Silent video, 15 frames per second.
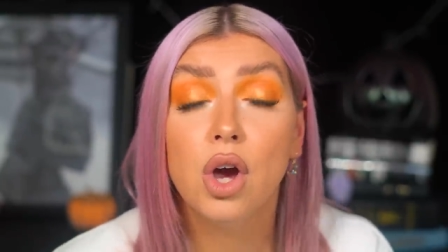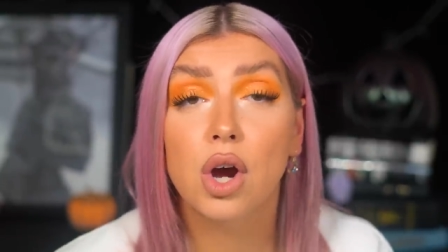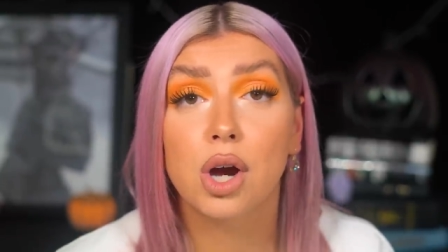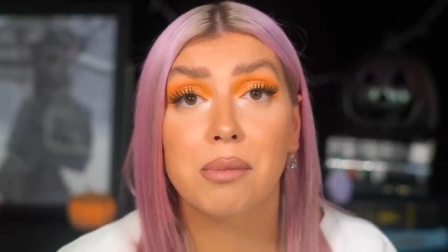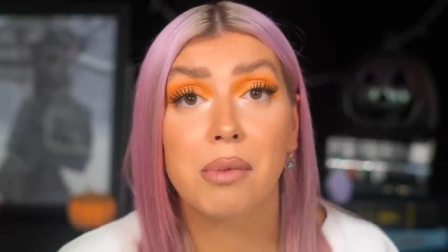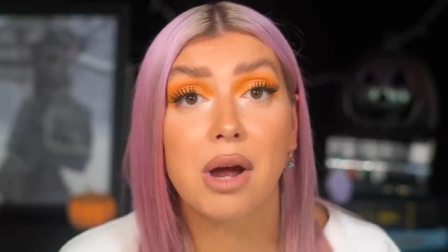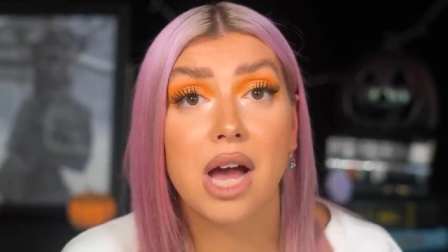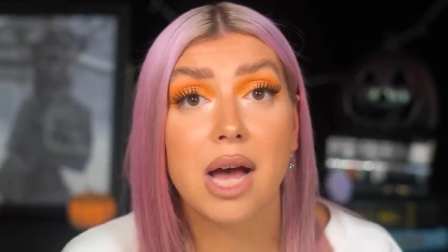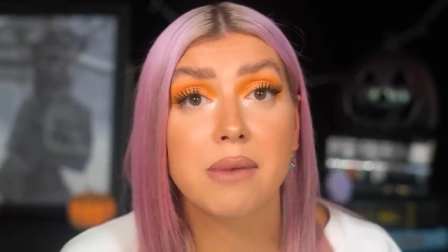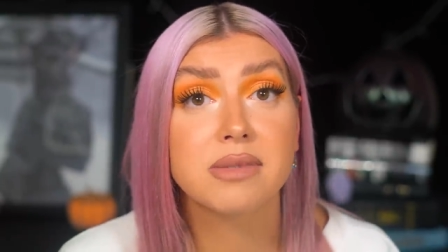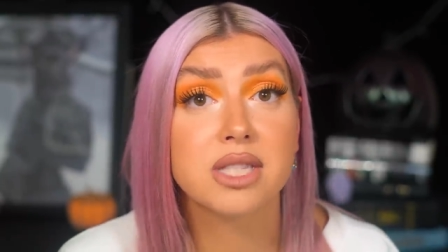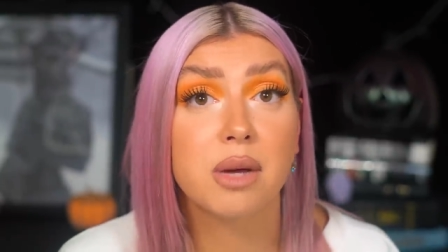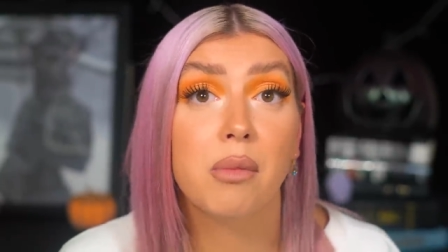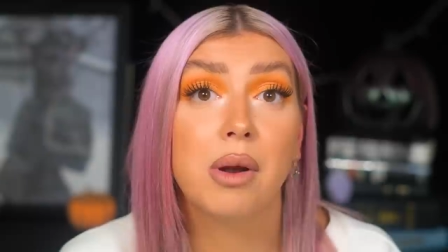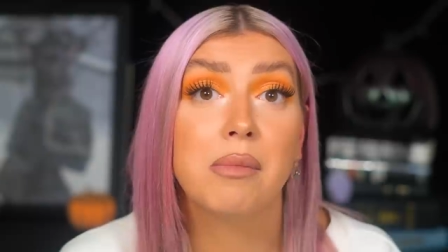or
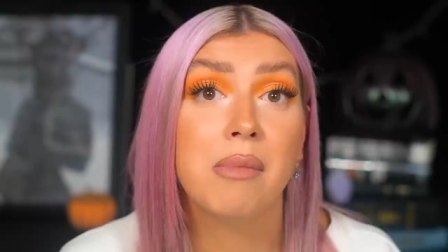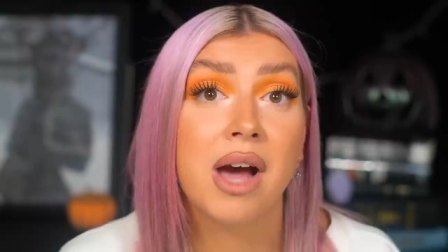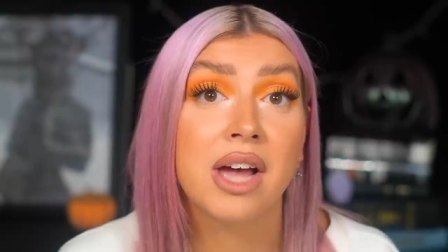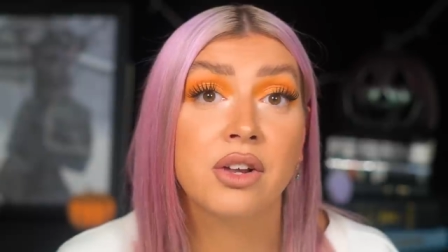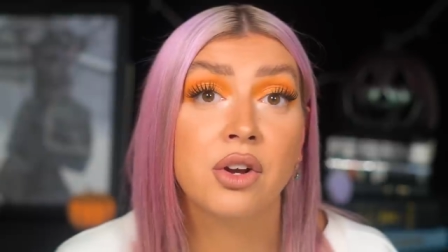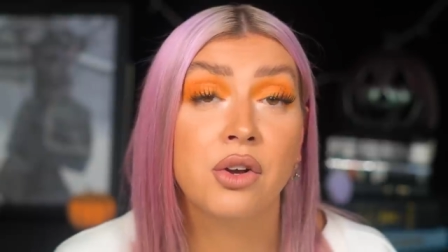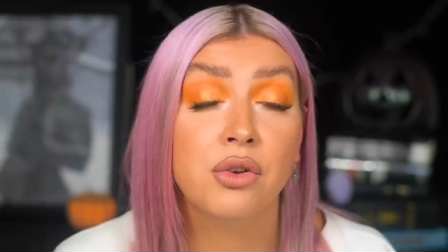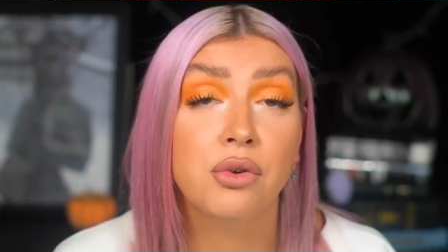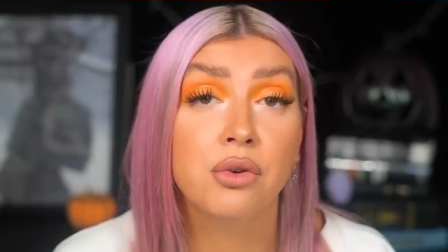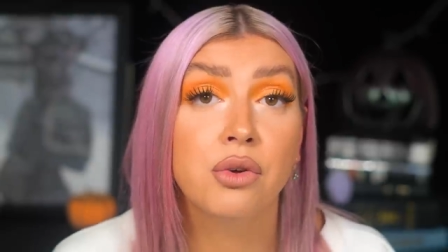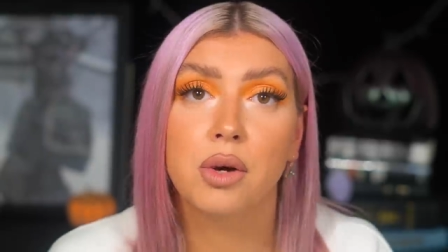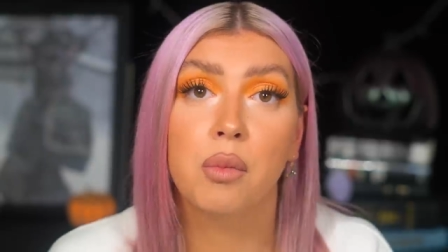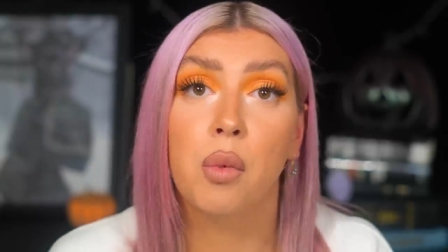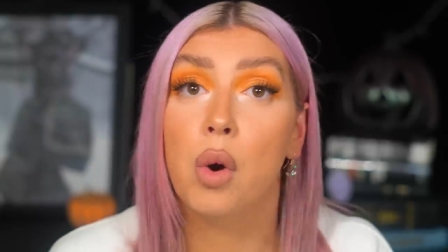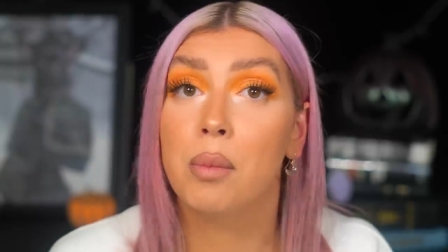perhaps someone Myra
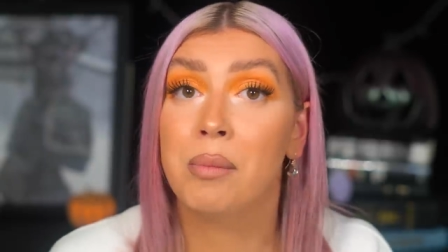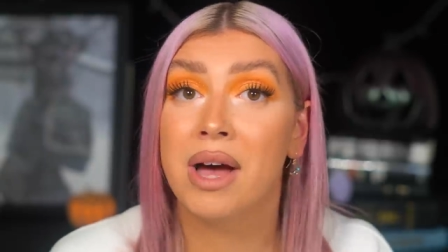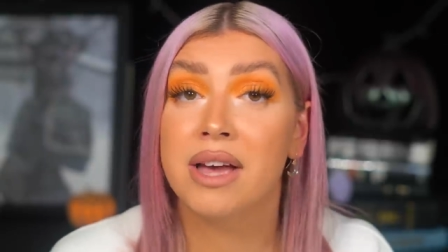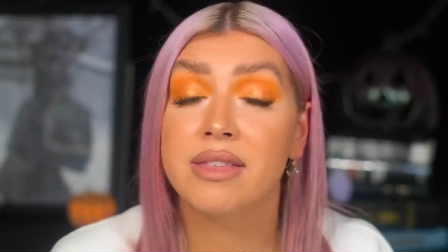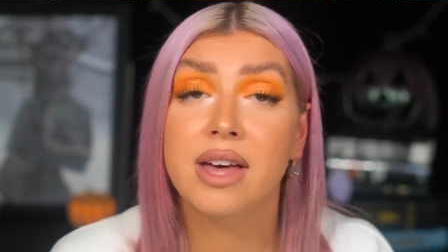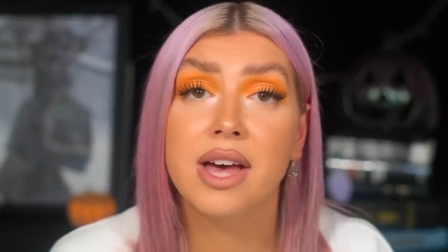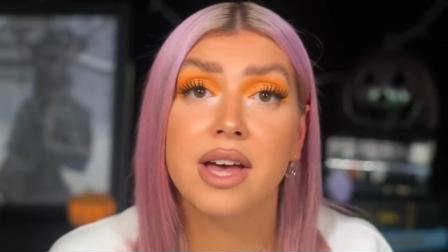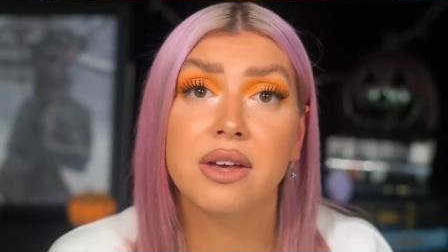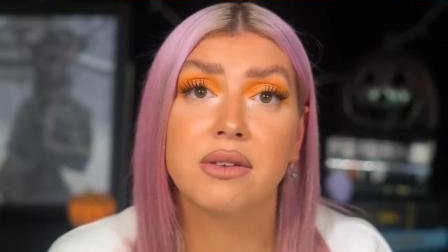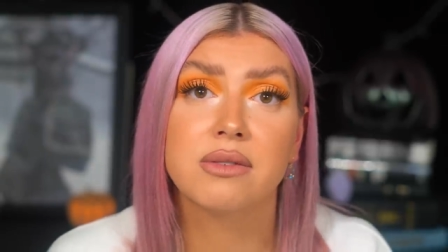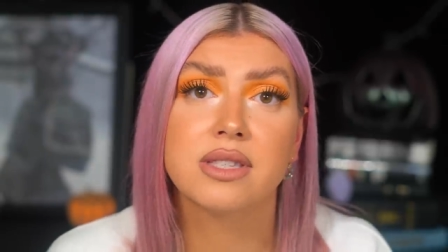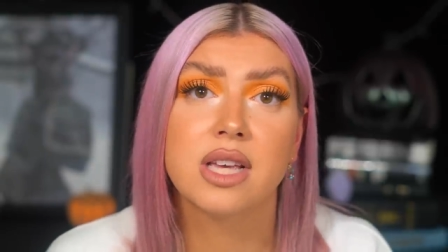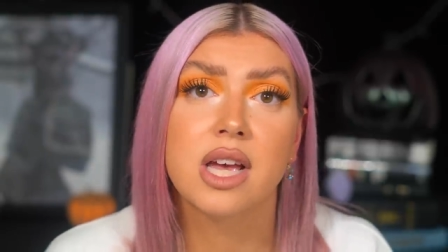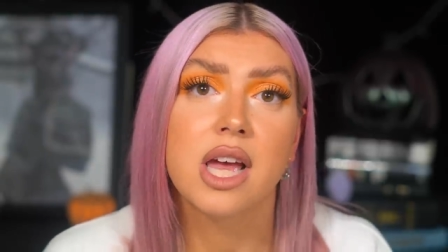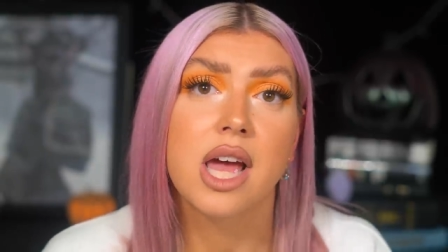knew, walked by the
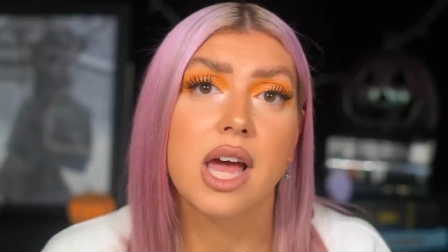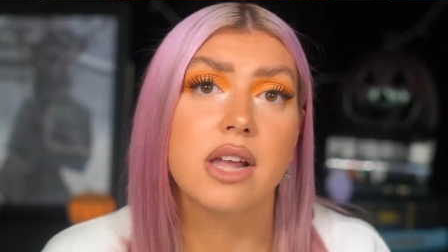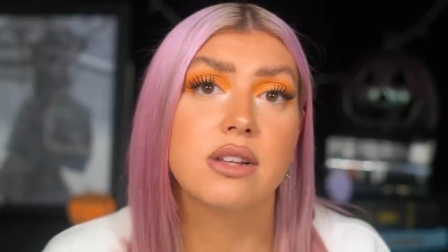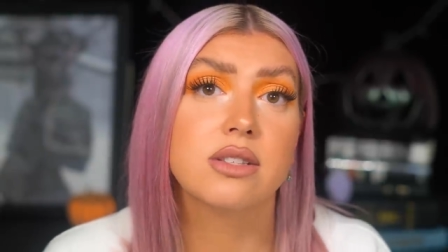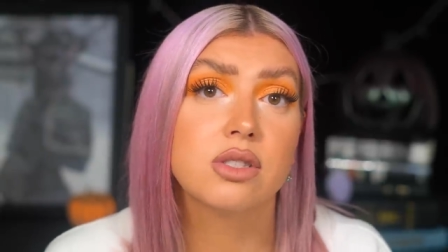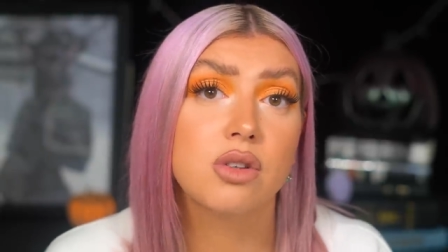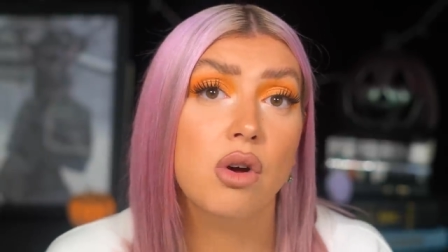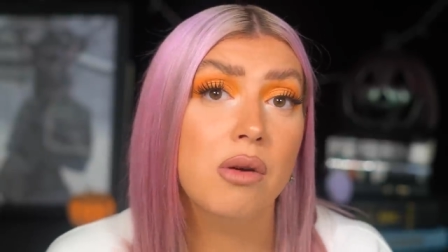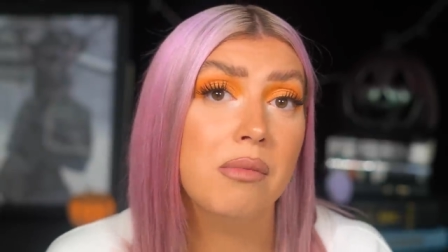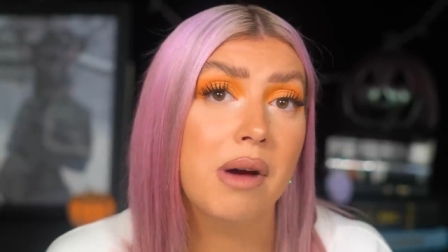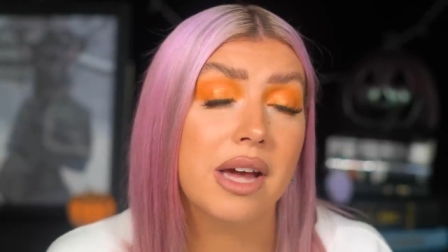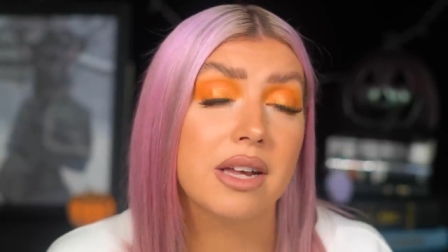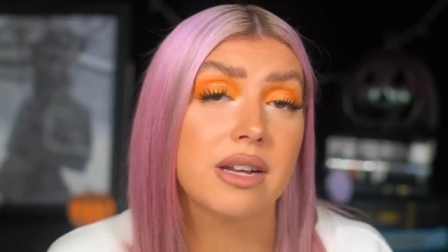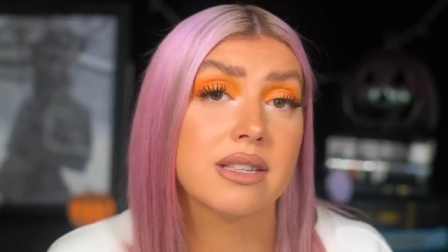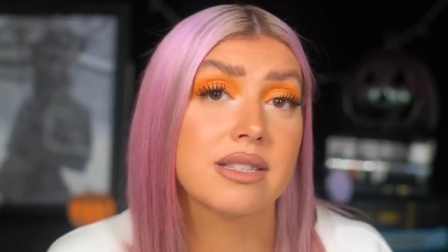house and saw
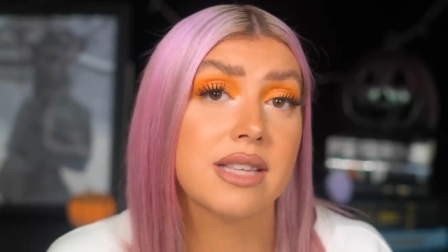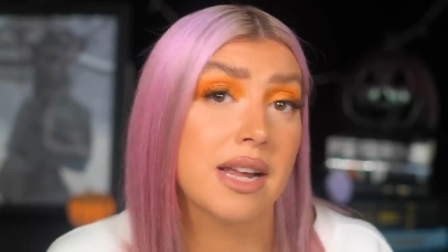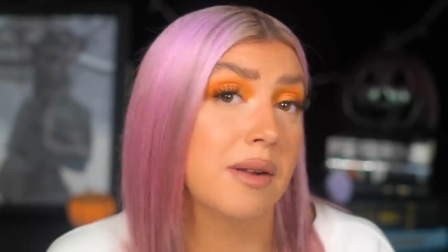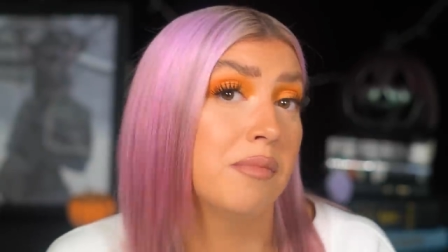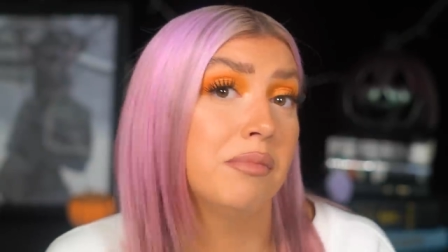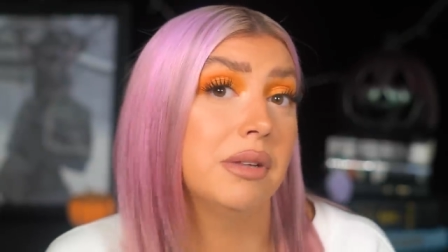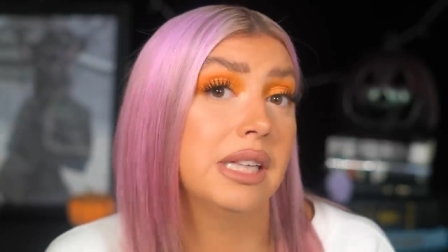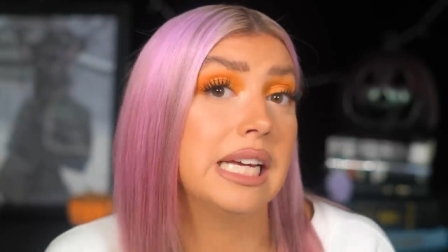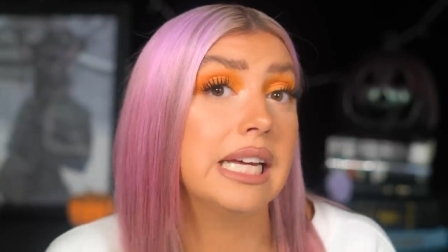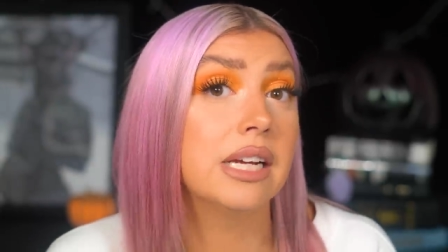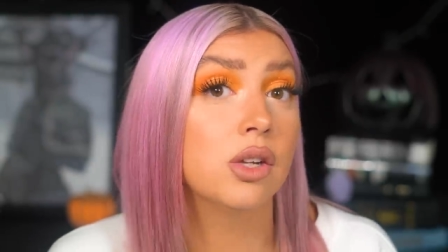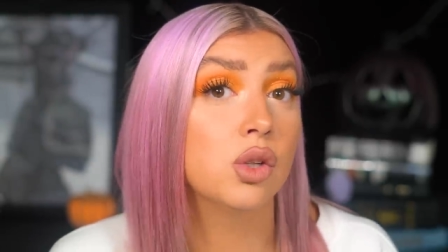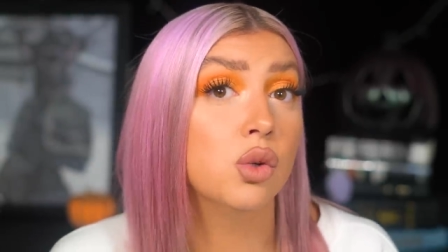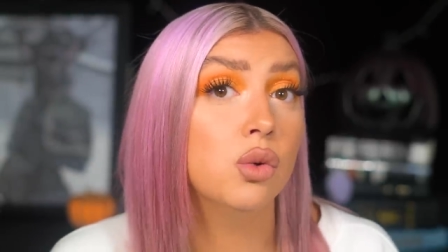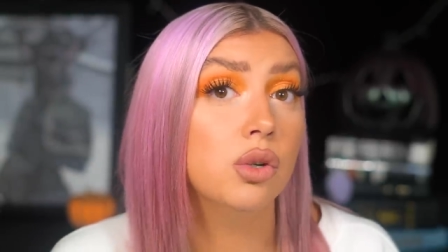Myra sitting playing
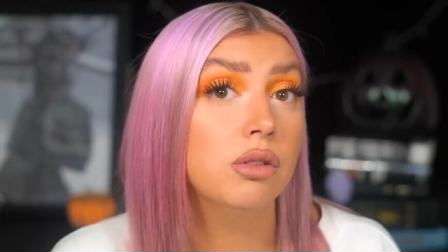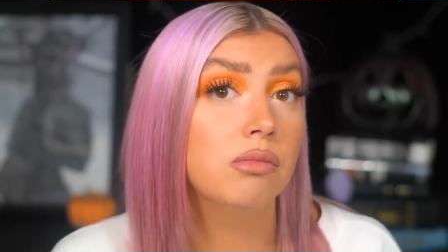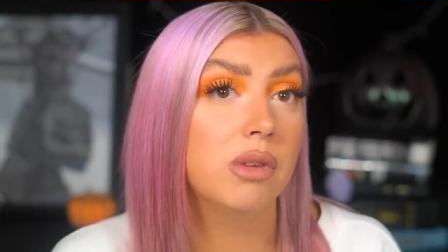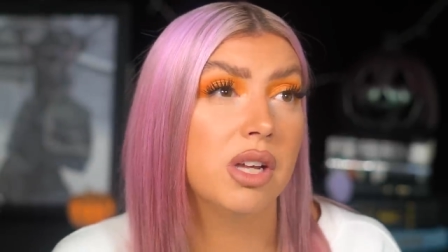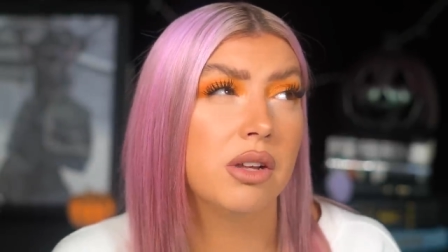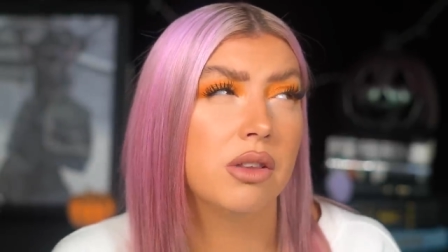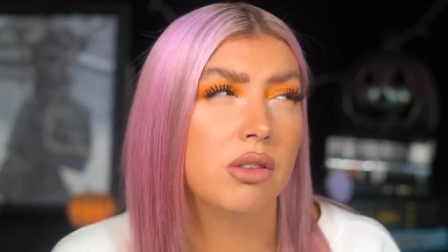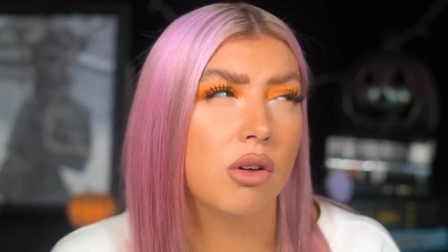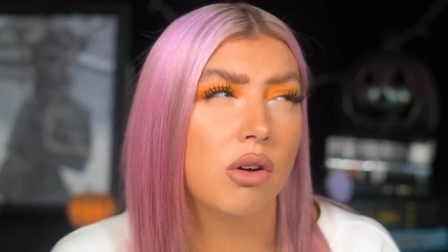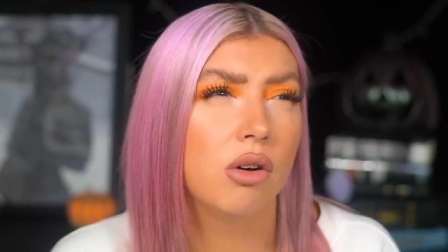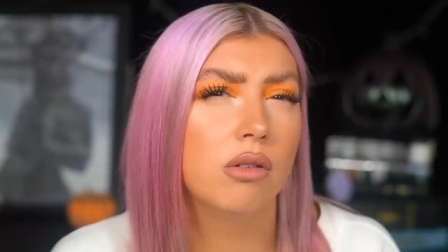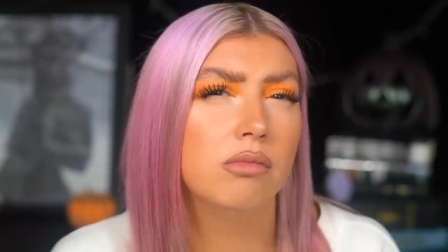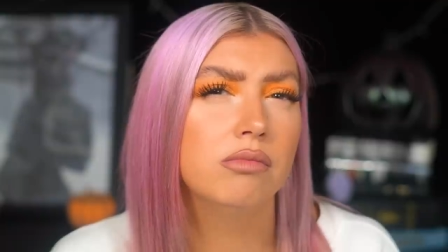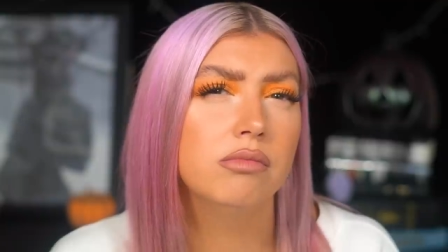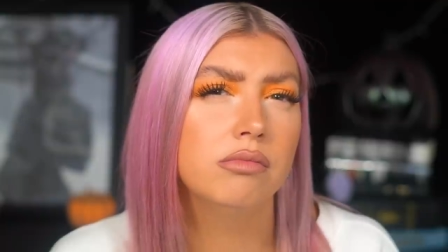alone and thought,